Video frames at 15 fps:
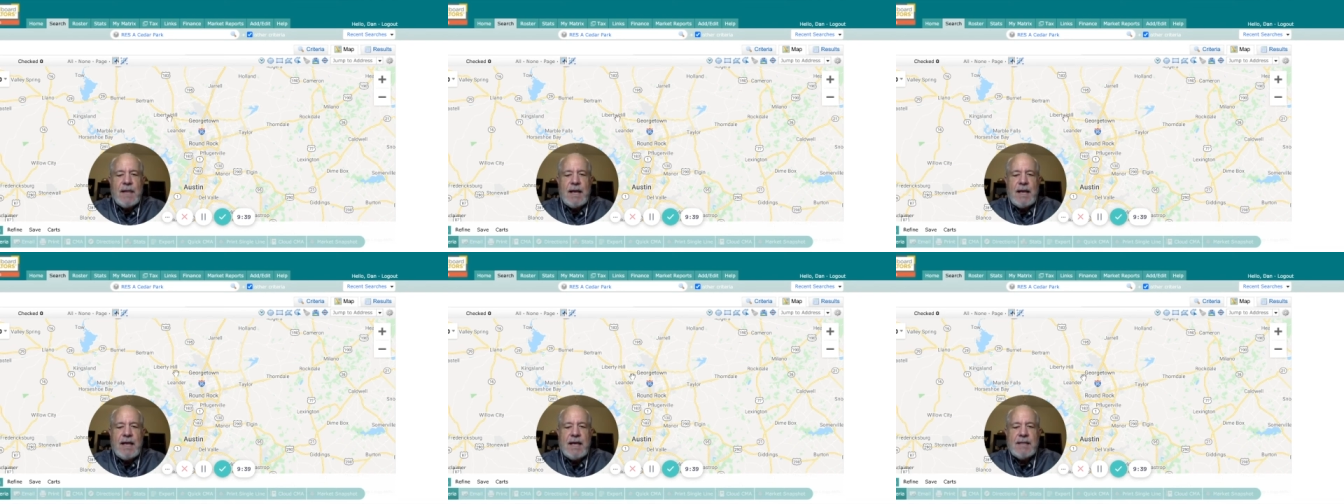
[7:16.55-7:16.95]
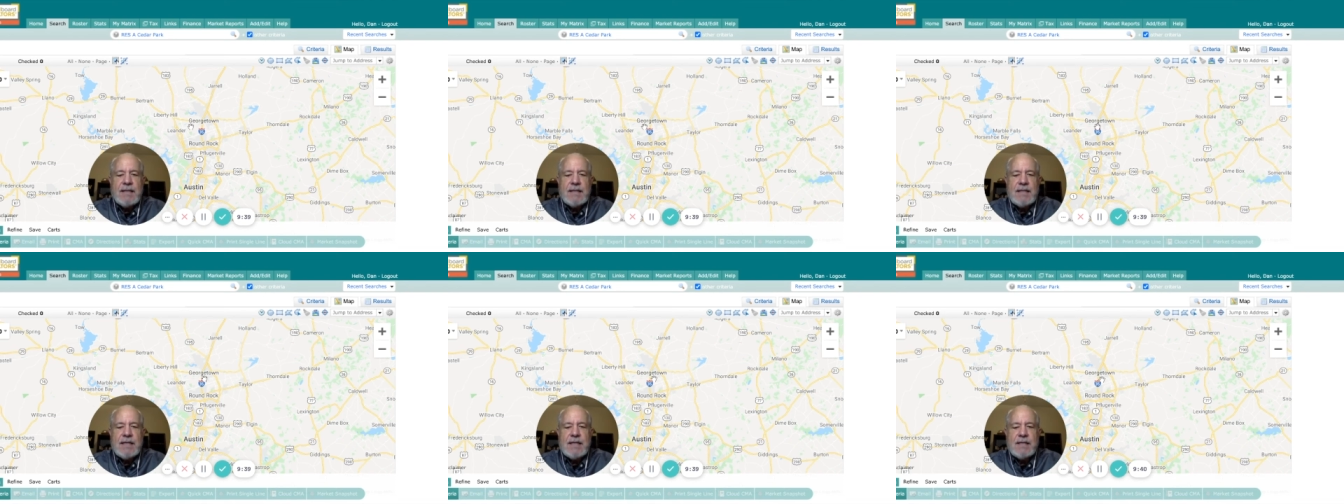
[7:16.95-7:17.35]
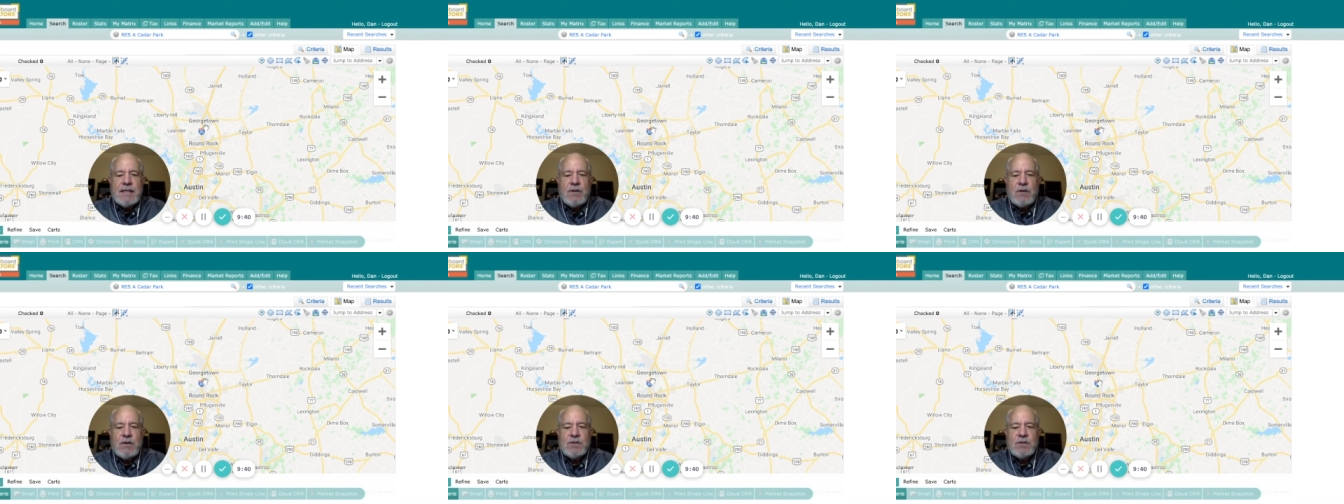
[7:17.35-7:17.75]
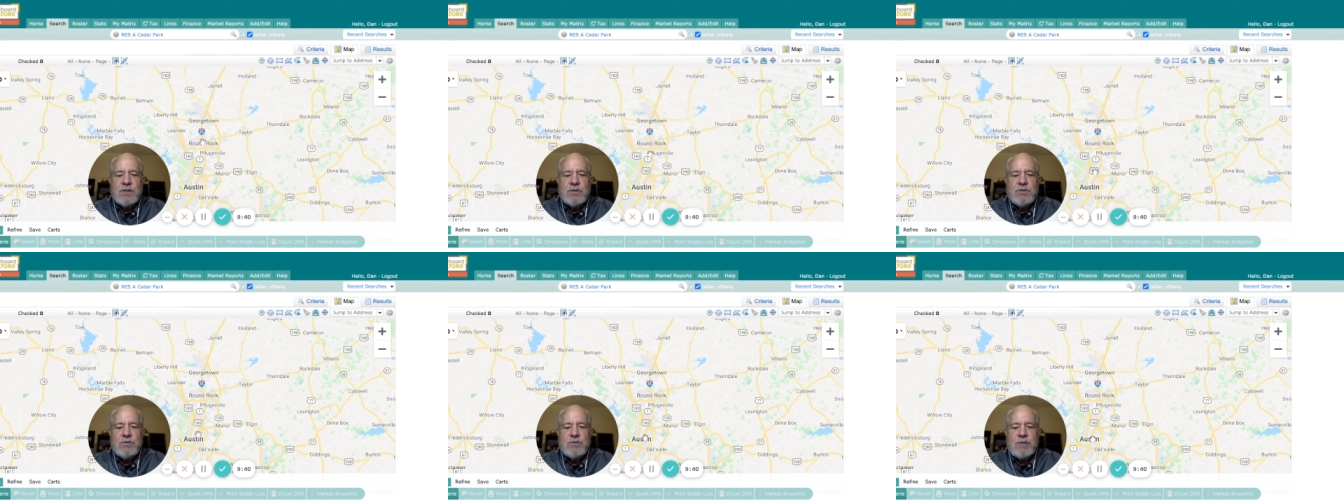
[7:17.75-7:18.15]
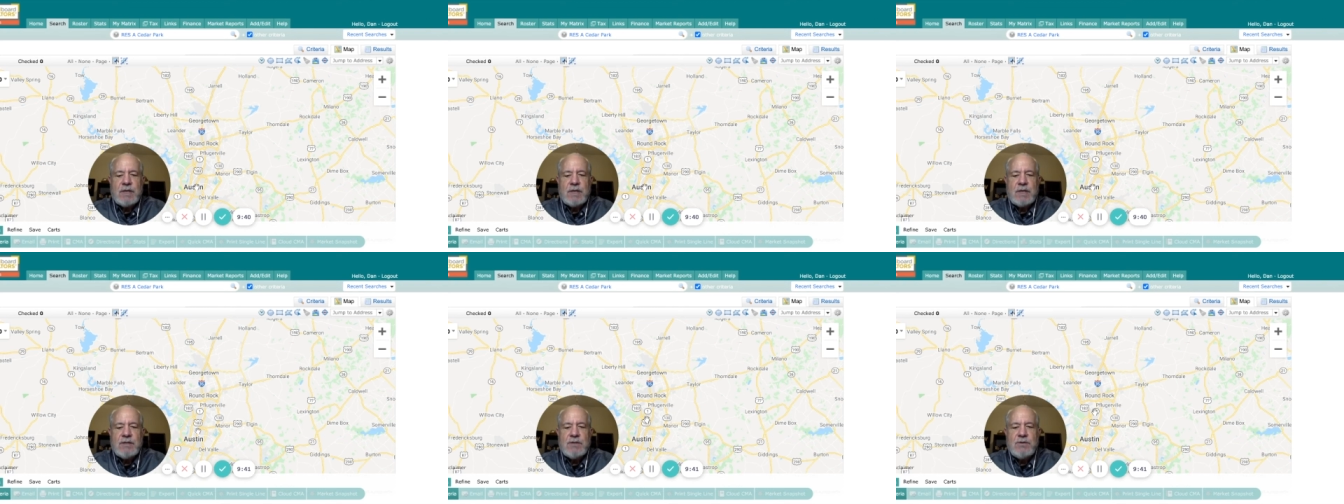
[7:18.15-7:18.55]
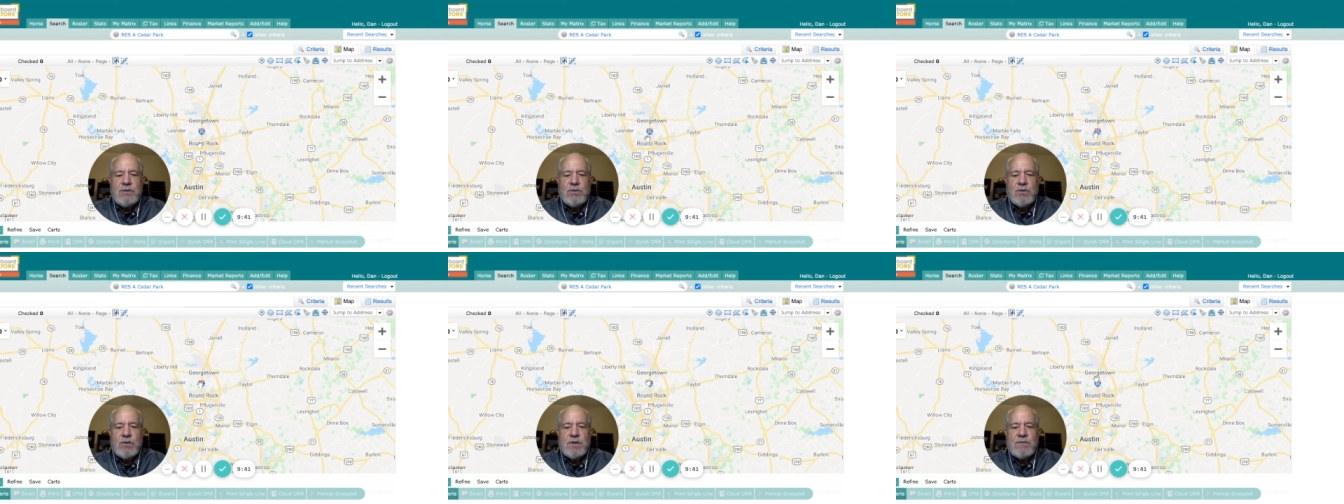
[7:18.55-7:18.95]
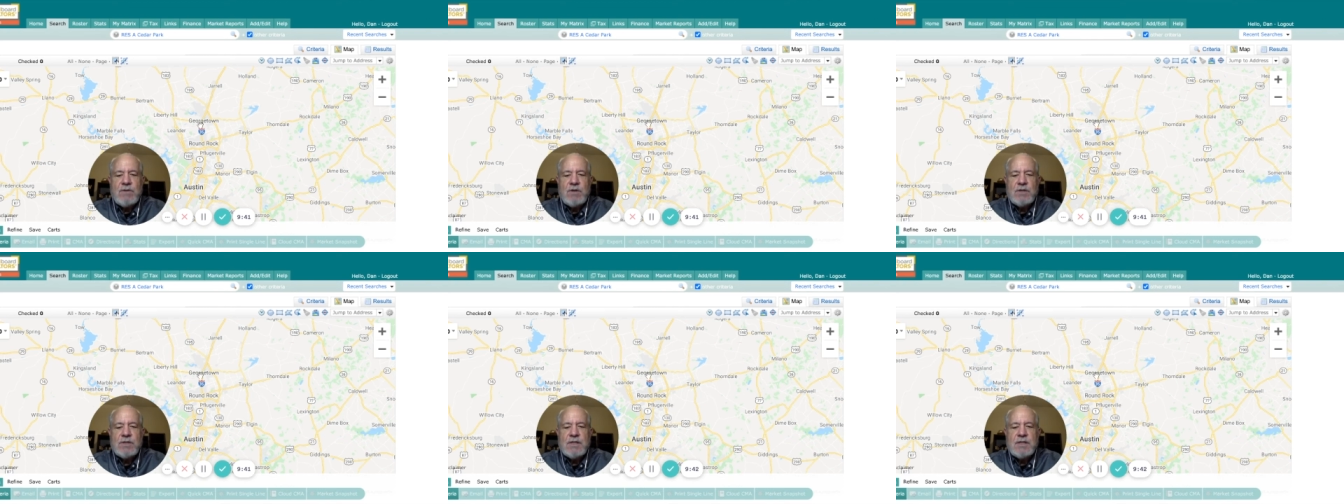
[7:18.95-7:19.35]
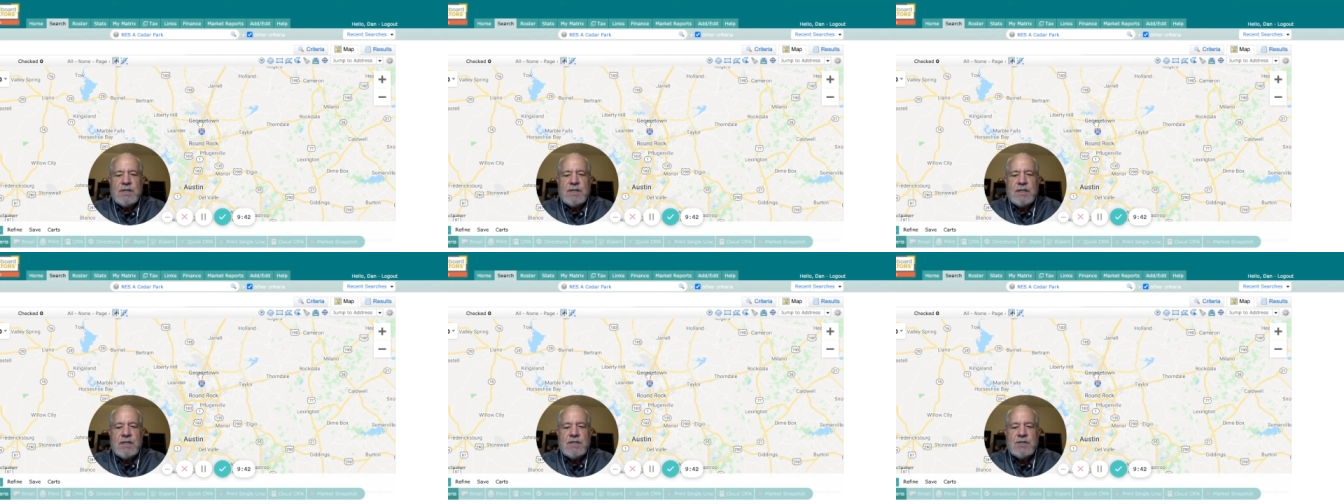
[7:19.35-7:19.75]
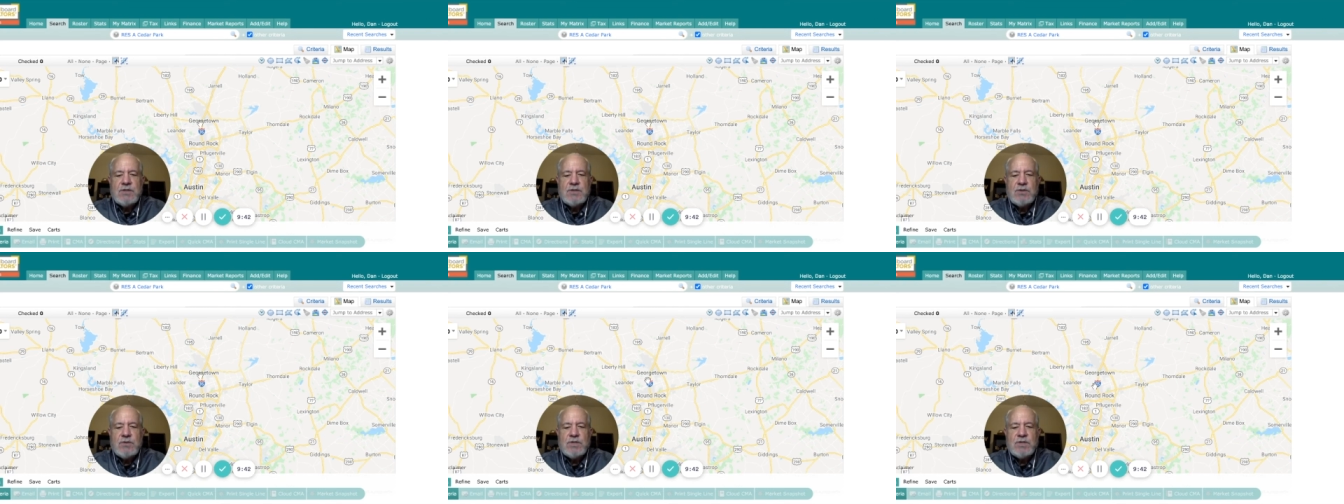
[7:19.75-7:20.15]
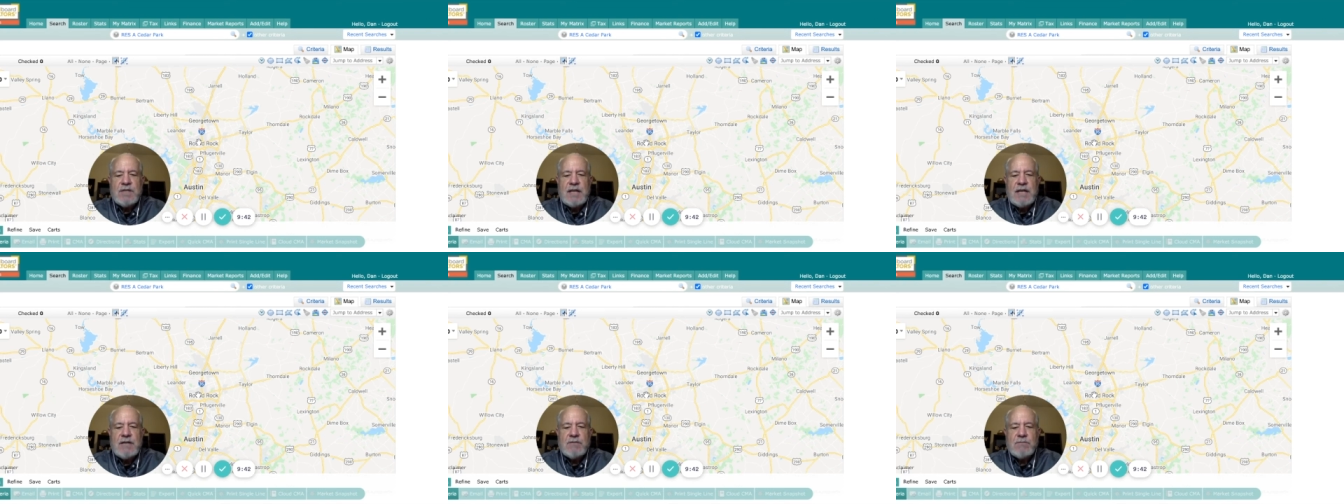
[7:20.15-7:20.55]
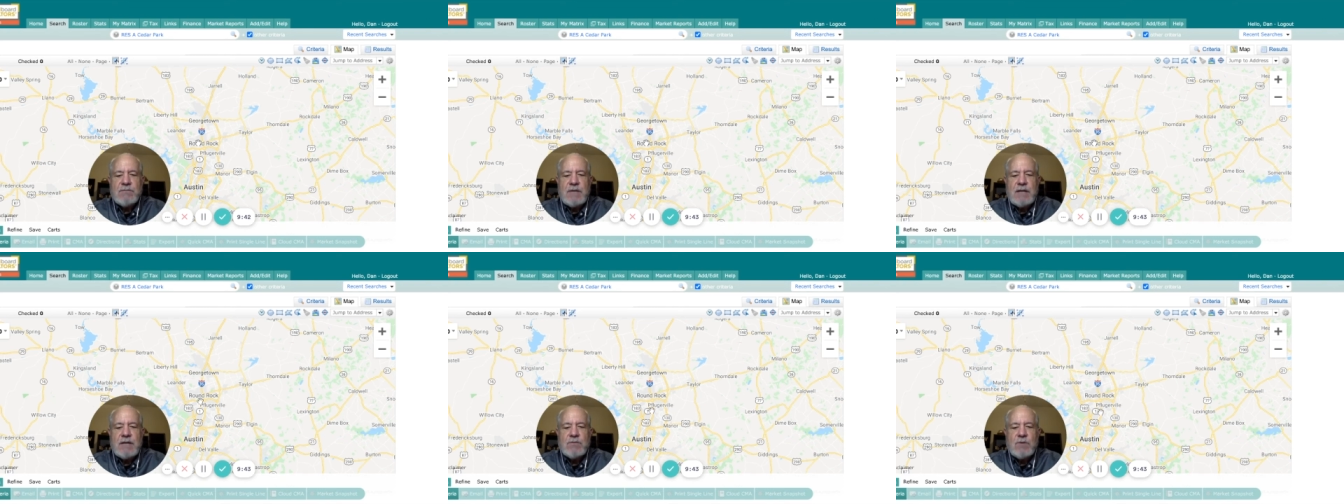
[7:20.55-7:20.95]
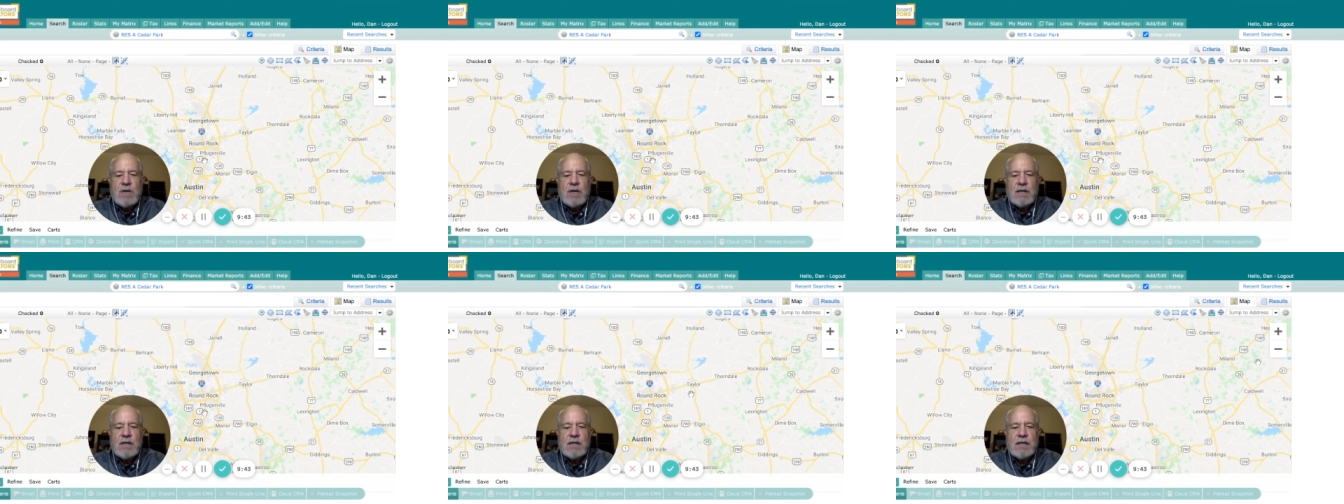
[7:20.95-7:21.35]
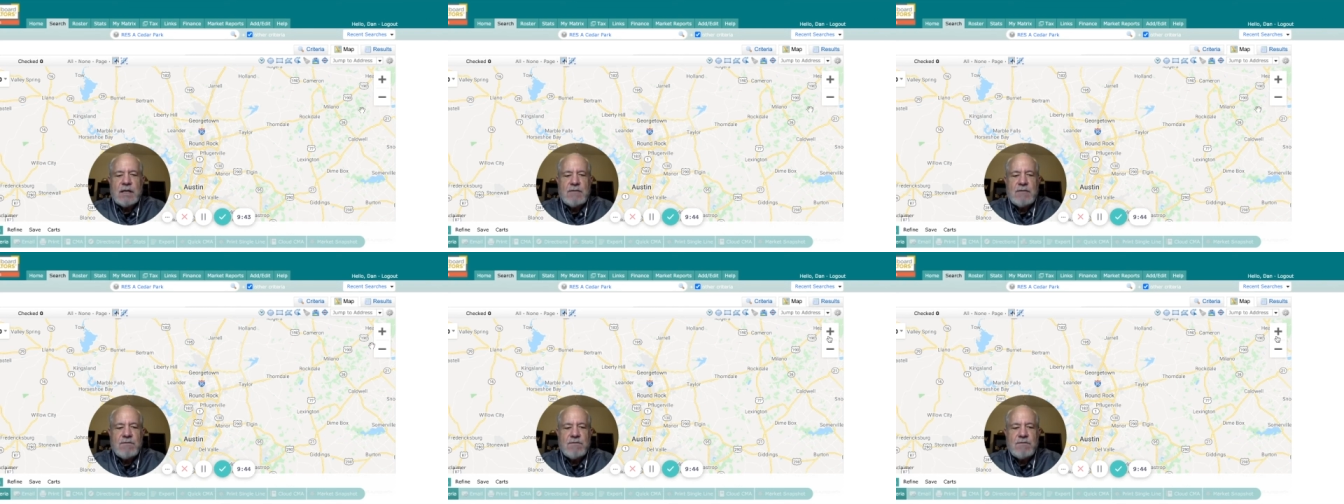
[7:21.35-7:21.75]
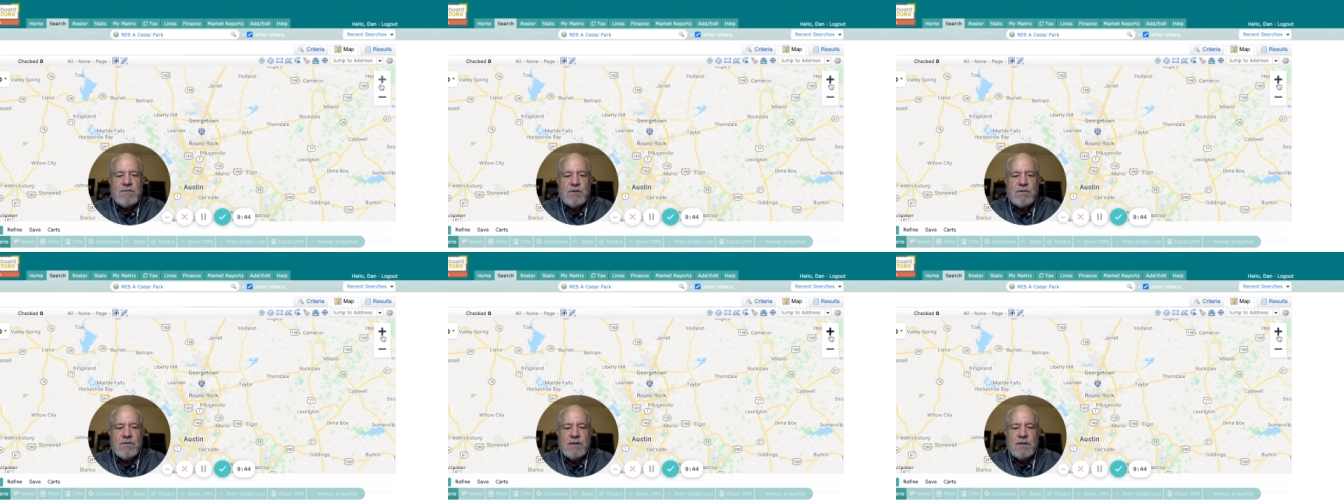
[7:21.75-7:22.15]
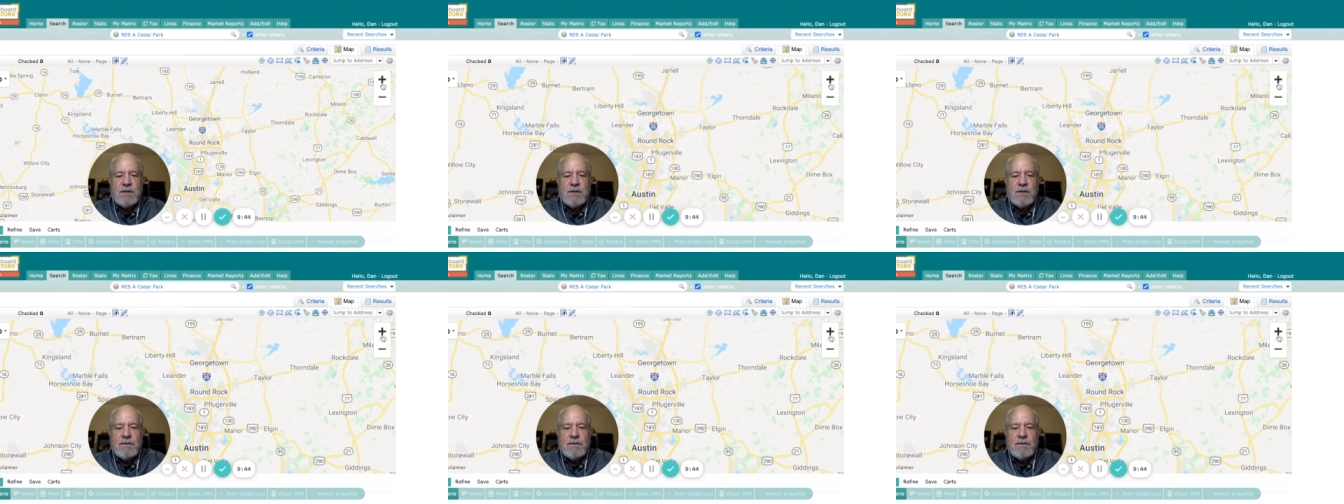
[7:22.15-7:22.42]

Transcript: And then also directly north of Austin is Georgetown, Round Rock, and Pflugerville.